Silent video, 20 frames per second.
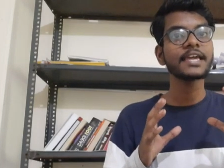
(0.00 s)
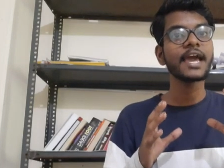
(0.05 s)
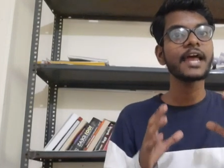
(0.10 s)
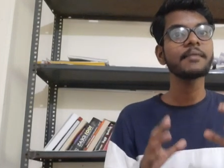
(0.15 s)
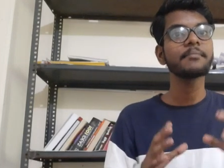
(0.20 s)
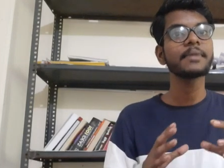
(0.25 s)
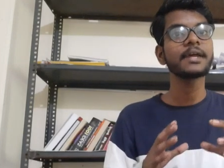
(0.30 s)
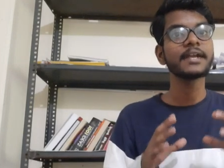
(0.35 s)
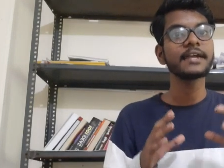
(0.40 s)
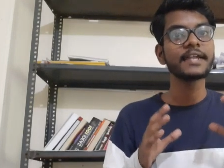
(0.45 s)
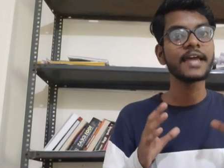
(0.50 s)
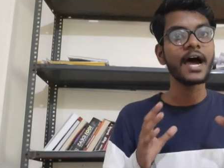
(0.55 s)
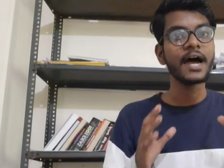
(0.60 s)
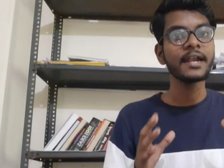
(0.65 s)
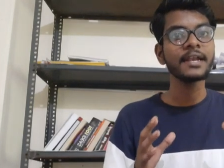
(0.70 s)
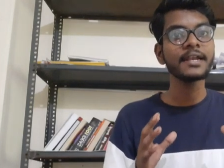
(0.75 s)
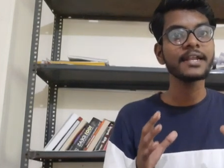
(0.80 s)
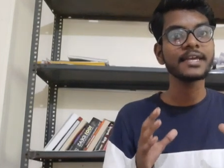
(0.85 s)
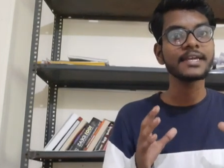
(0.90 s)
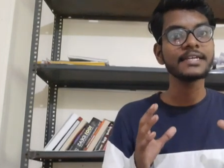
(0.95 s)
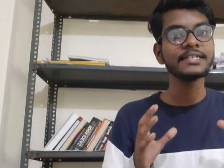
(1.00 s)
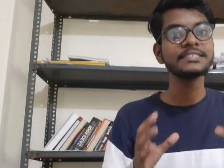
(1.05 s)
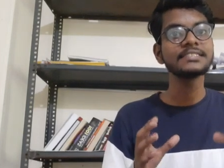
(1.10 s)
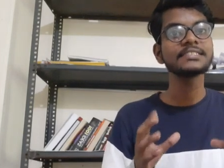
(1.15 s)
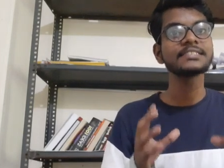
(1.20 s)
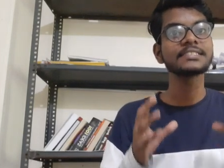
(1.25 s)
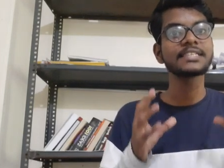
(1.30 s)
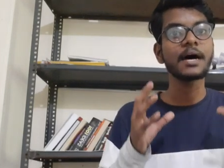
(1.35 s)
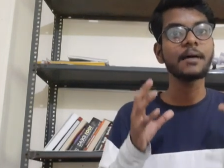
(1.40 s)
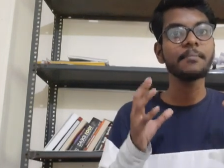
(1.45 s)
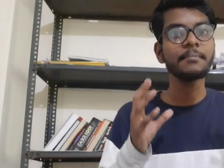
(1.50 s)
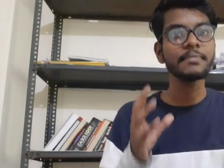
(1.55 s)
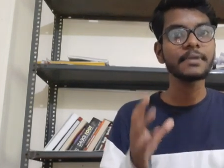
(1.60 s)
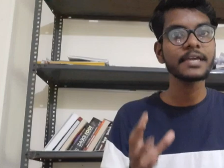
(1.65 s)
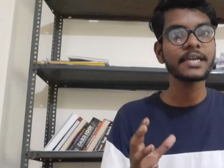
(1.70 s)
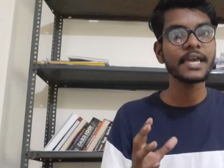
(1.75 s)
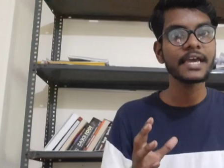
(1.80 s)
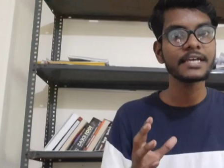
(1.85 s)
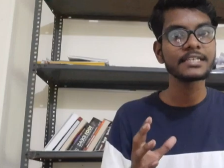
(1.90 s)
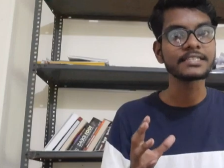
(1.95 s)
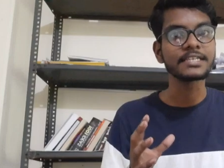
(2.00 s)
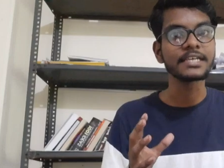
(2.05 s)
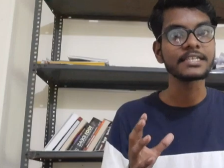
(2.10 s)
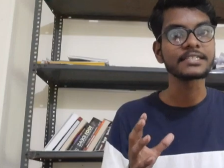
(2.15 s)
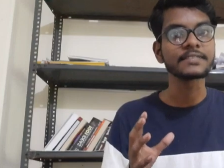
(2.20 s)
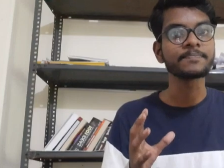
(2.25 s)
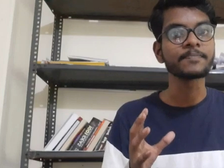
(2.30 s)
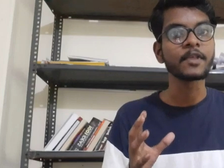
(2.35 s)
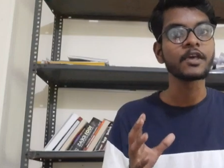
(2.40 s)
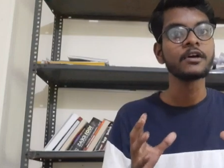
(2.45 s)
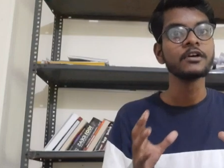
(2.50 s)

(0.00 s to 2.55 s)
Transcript: can be done in some cases.